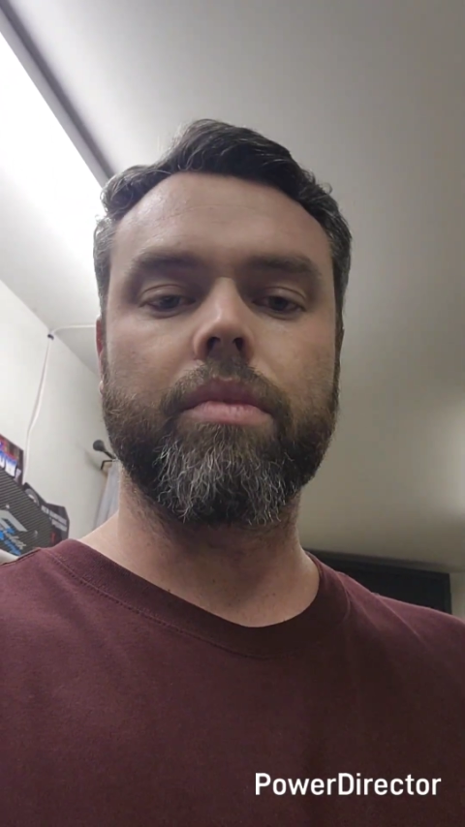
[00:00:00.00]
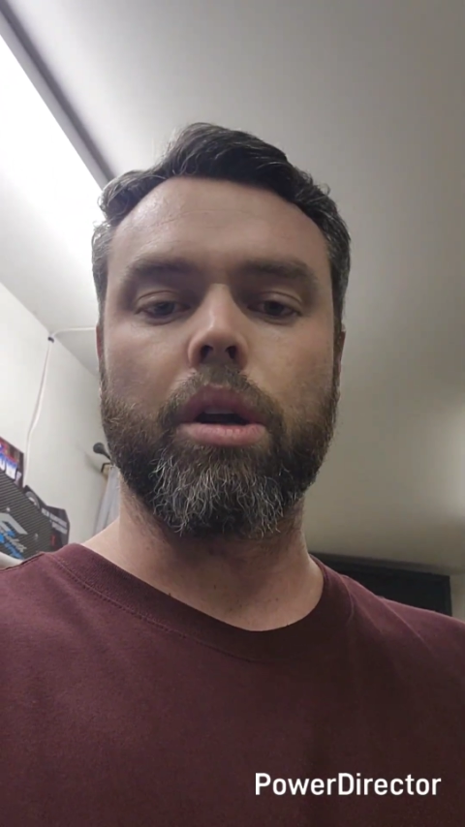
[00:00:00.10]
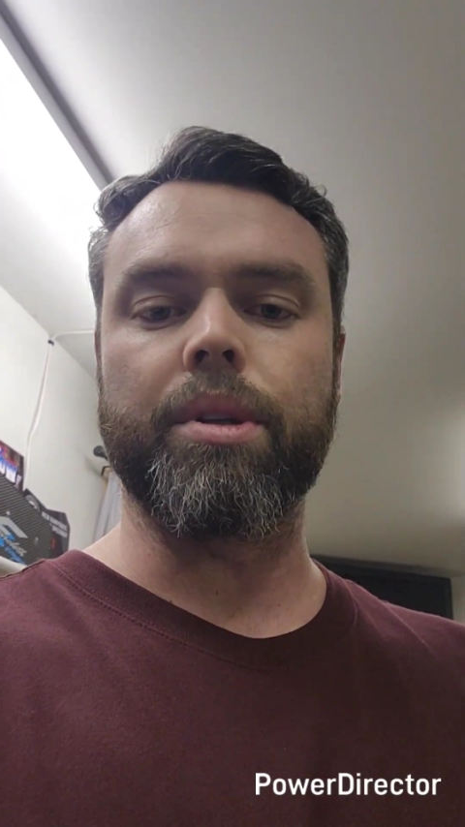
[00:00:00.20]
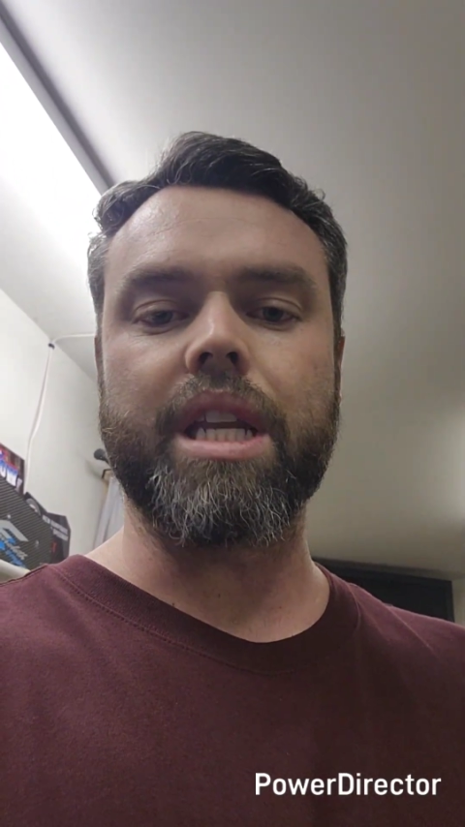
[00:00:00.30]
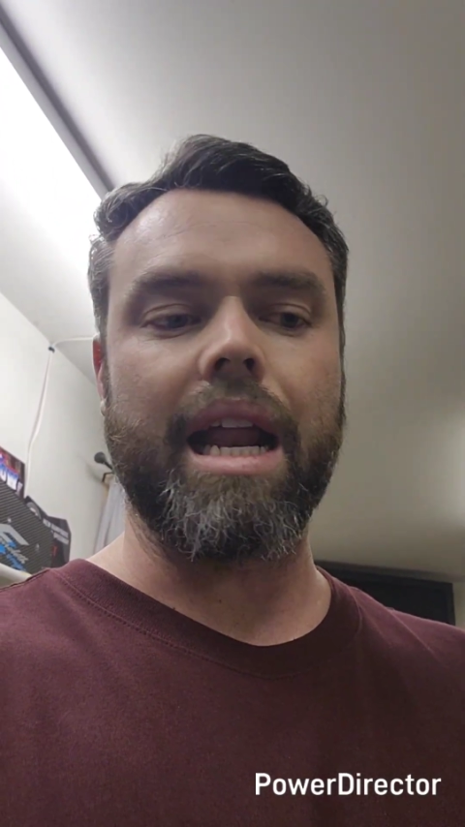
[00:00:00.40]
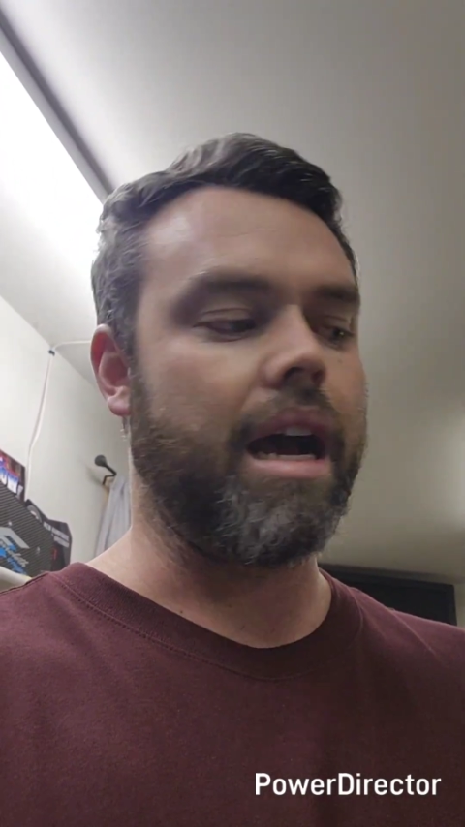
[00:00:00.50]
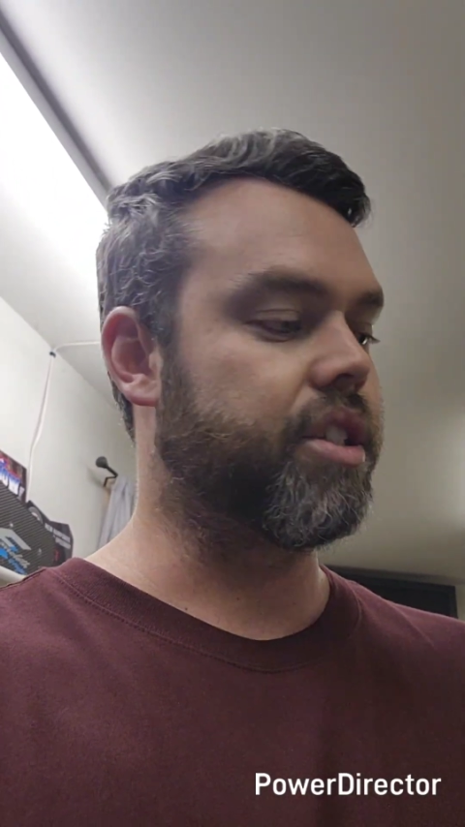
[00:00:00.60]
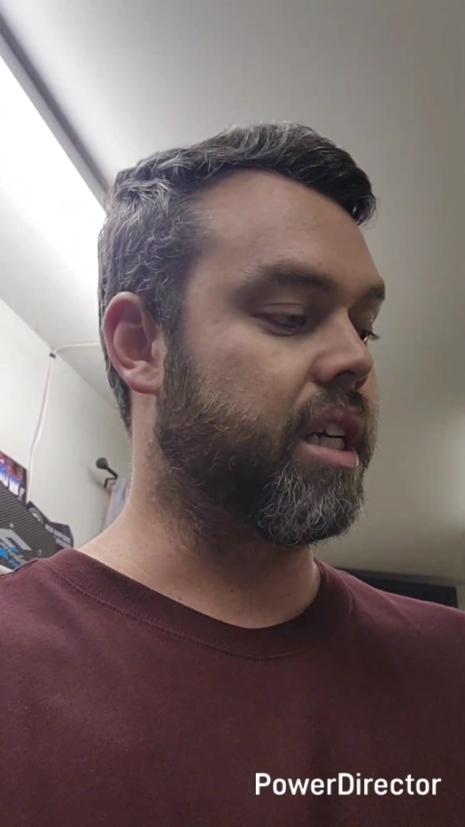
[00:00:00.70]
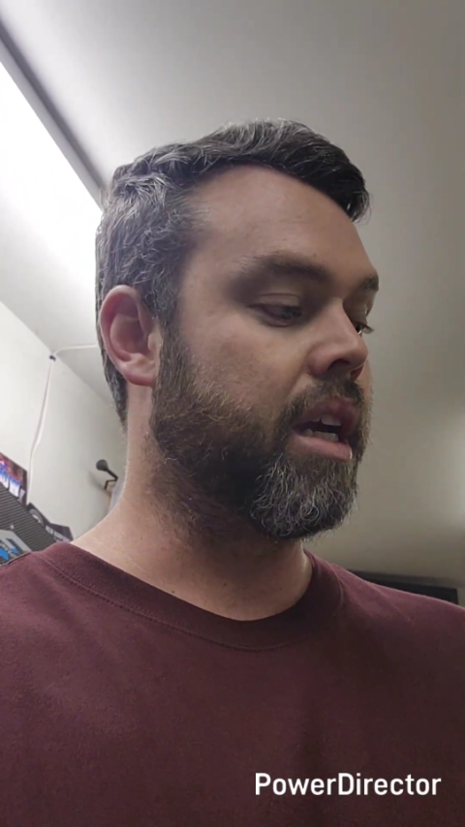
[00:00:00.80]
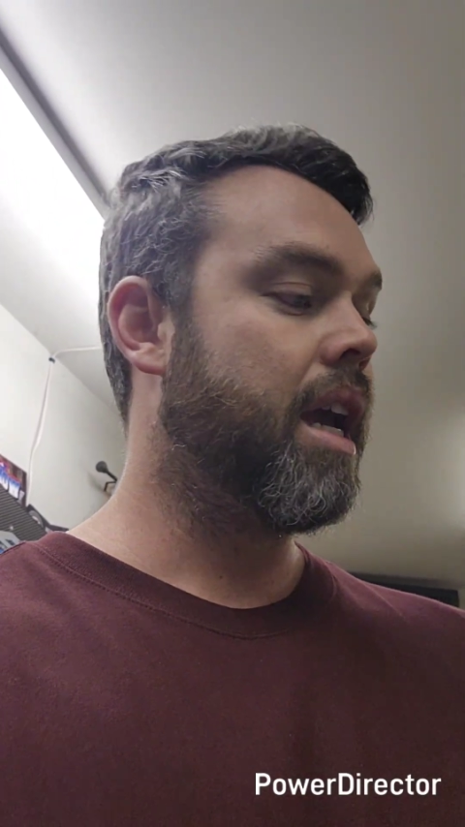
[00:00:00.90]
thermostat
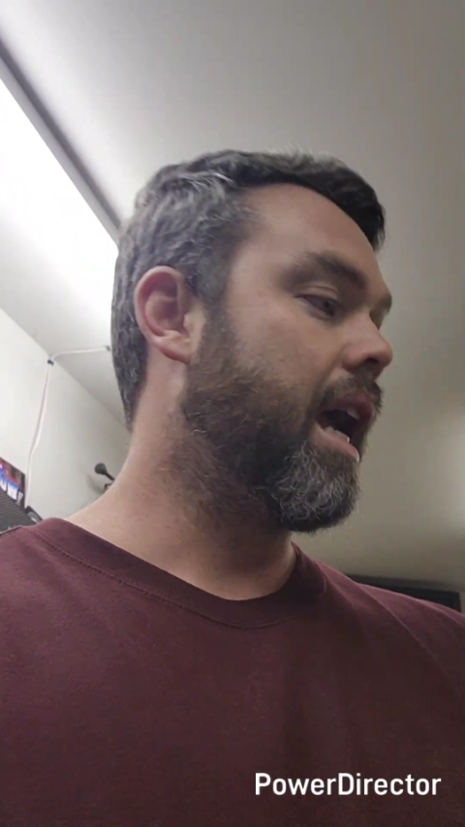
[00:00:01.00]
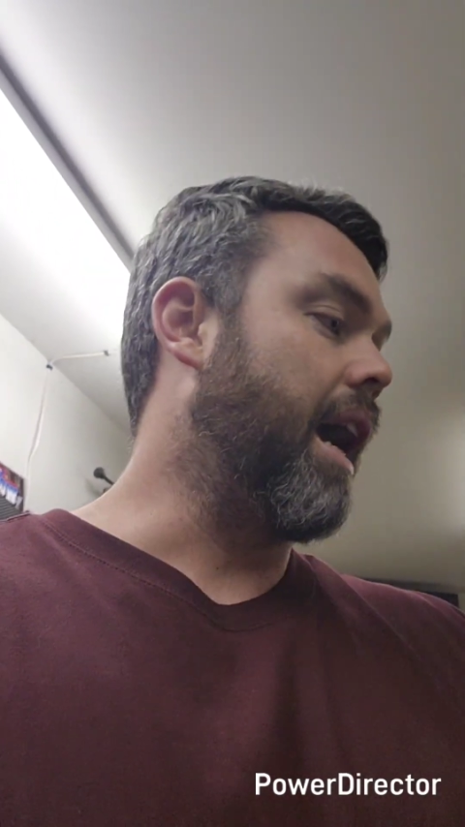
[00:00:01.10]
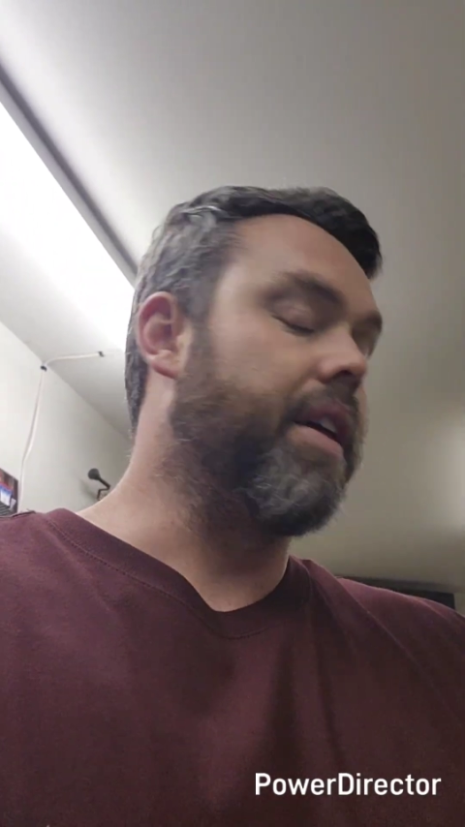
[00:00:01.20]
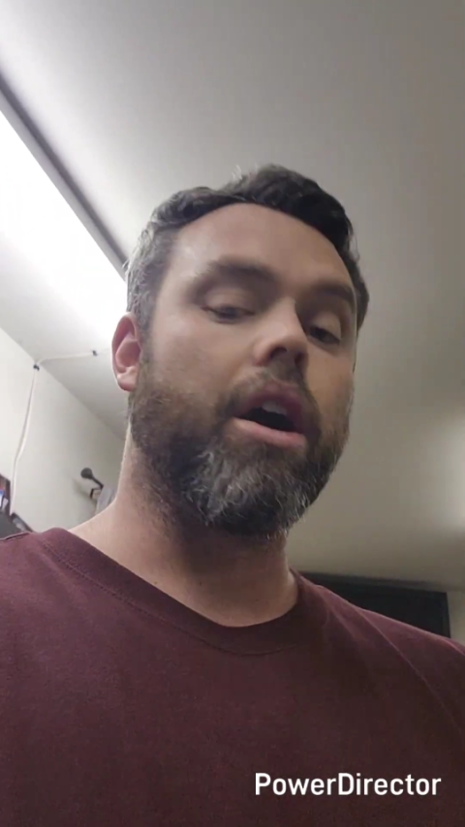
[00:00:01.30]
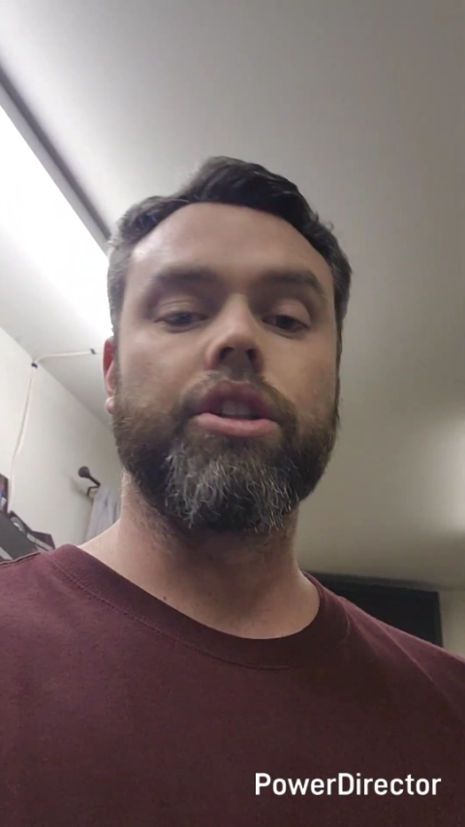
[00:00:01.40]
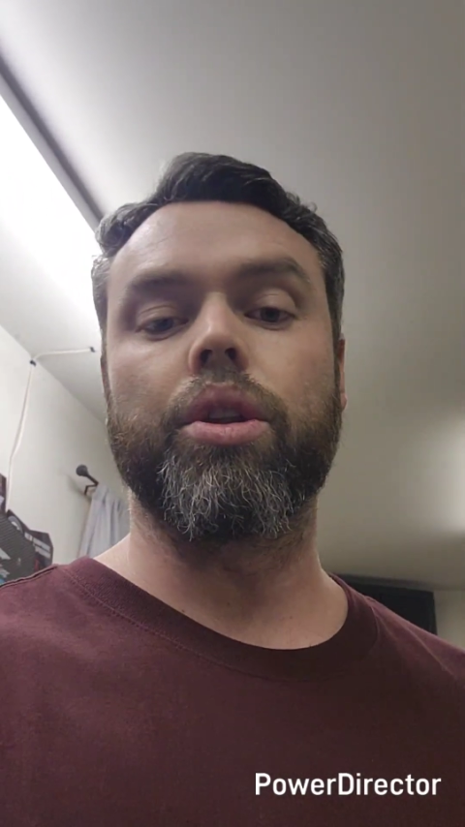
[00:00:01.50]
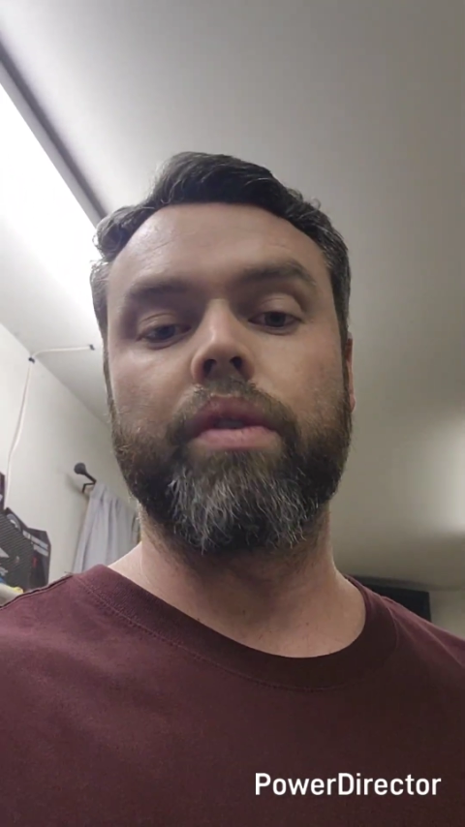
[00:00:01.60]
housing, and then also